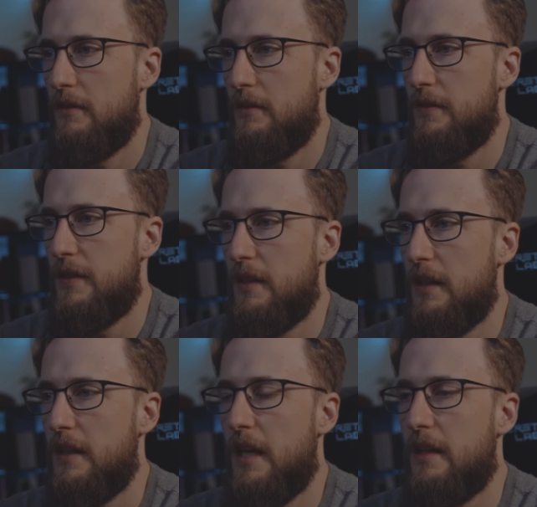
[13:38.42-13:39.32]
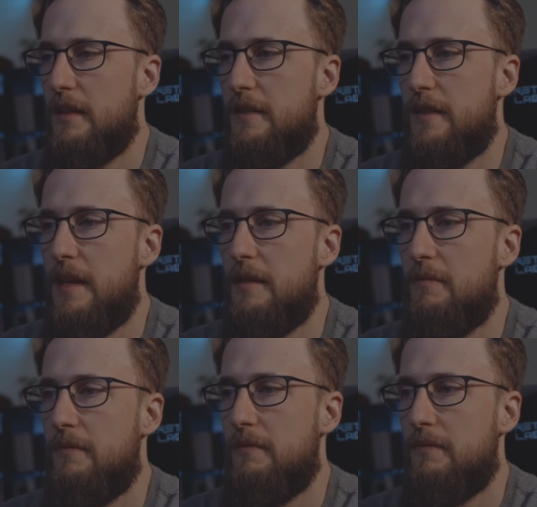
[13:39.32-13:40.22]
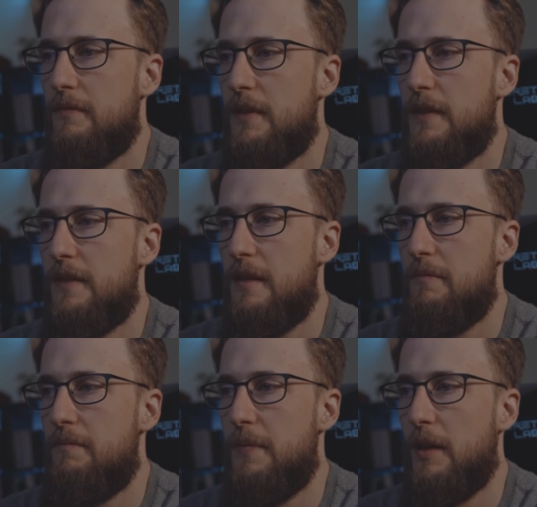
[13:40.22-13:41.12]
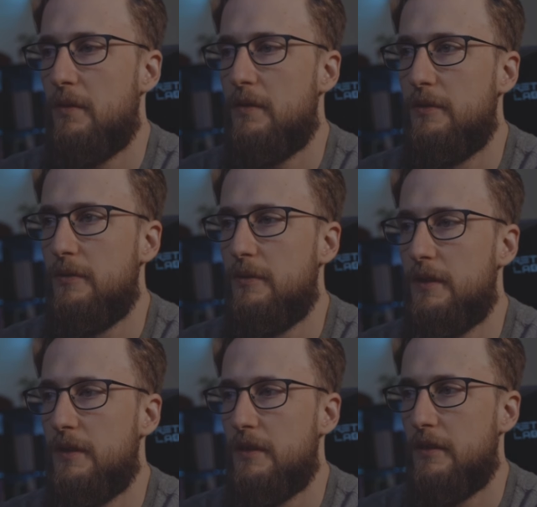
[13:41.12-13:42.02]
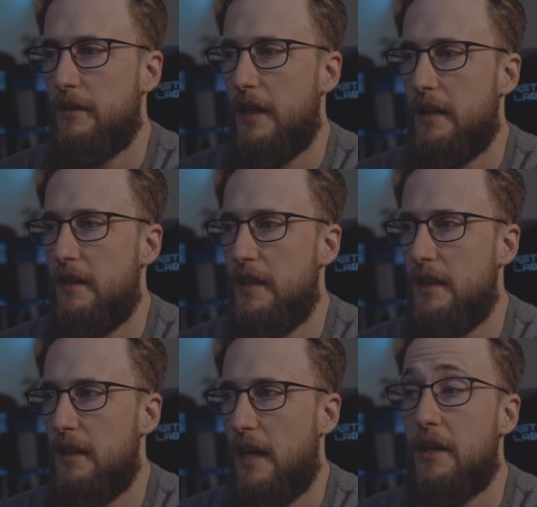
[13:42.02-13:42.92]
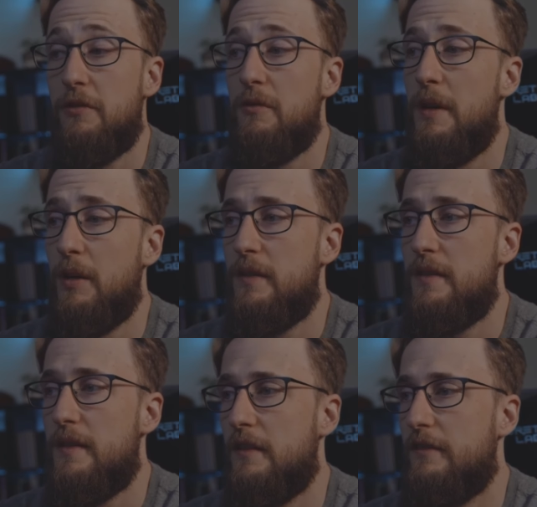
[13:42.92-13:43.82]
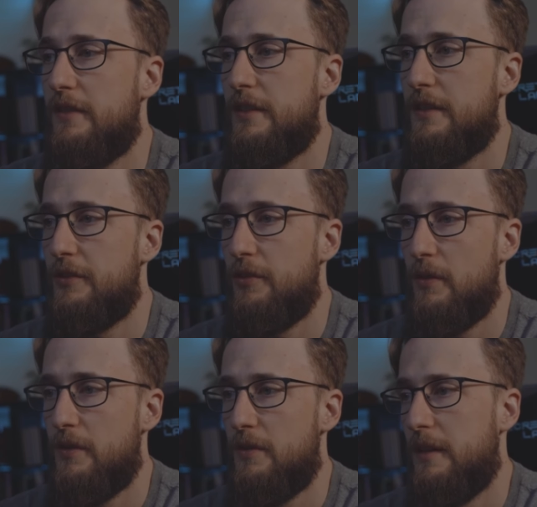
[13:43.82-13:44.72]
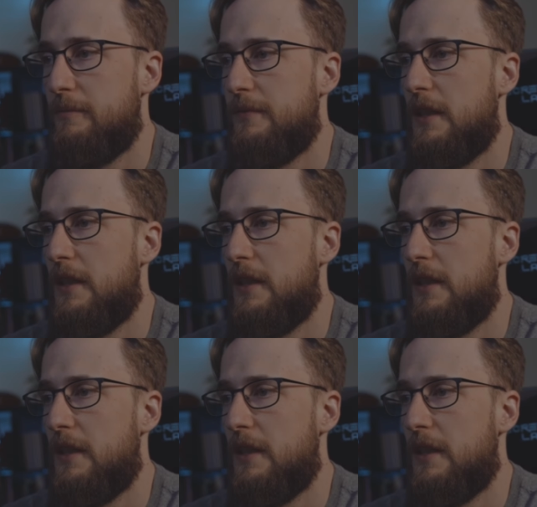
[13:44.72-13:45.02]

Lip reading: Using again the same belt tool to create the actual belt instead of the shoulder strap.